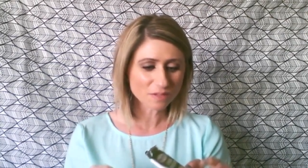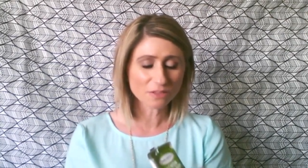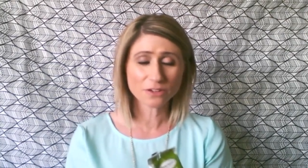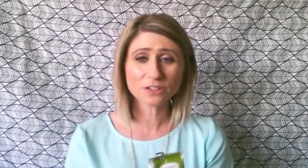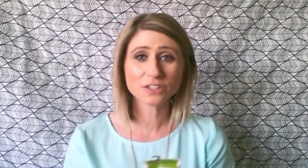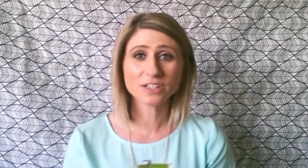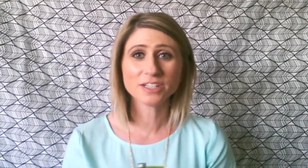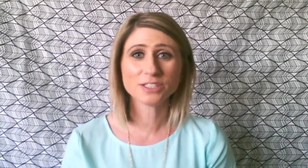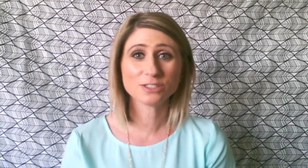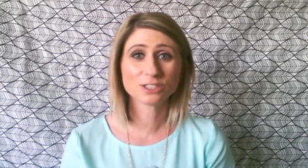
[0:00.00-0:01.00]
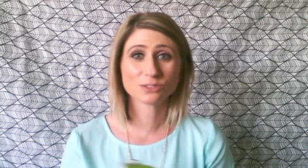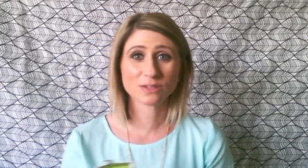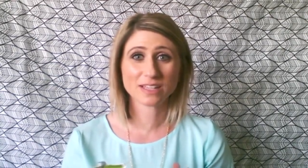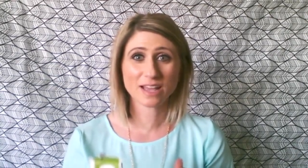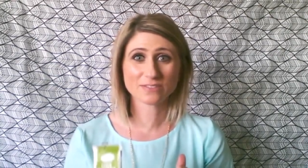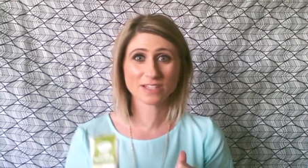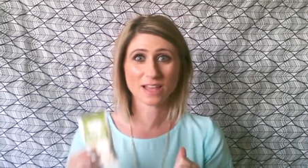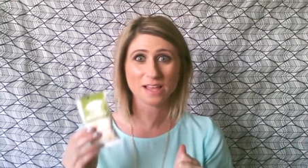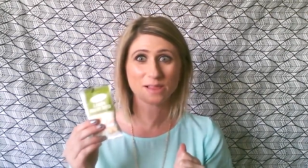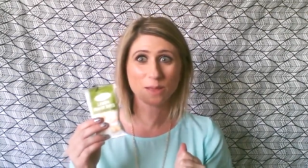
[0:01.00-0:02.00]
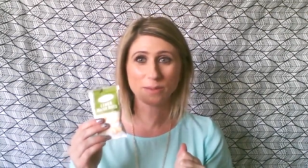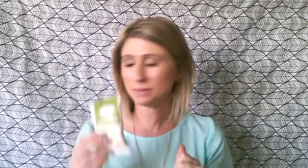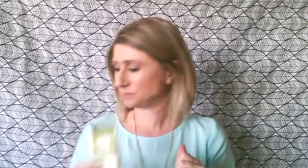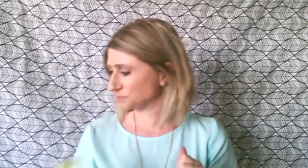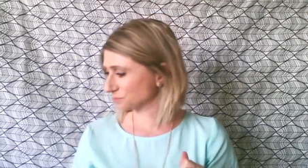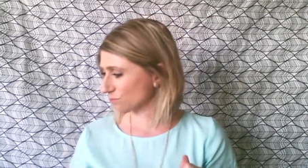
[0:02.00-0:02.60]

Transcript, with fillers: They're good, you just really have to like lemon.